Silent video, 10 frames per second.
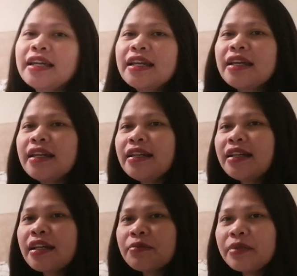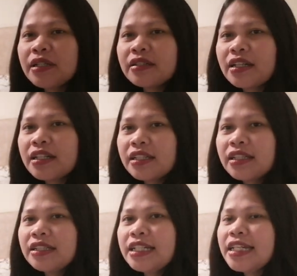then, not but not
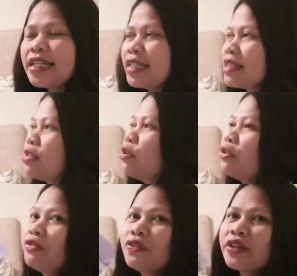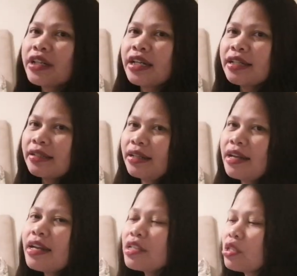the least, don't forget
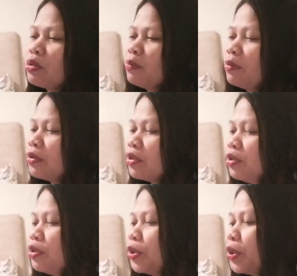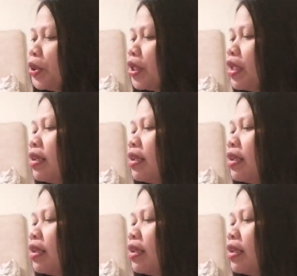guys to put your